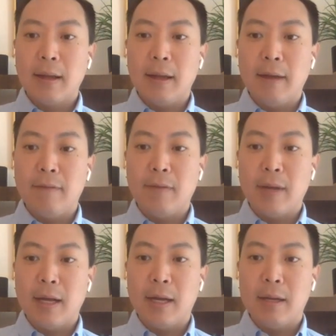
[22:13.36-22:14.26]

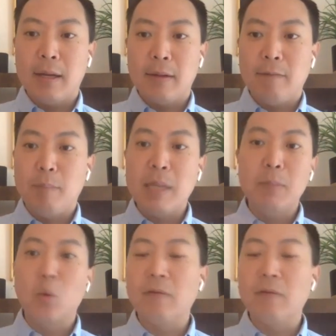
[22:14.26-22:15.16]
if
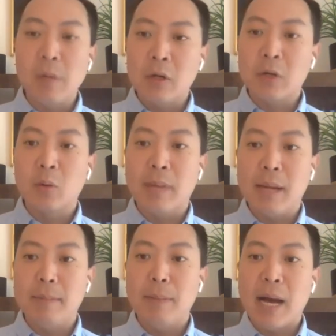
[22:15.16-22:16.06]
people aren't familiar with
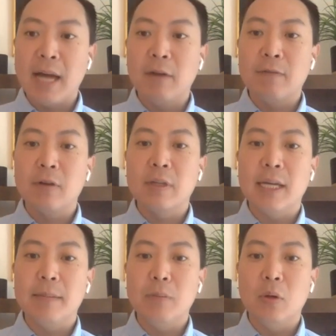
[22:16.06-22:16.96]
my bio, for
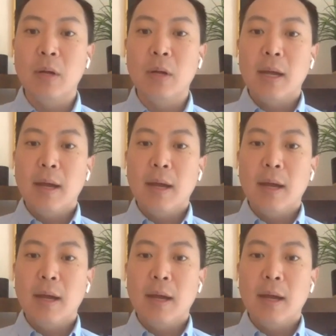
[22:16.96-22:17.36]
example,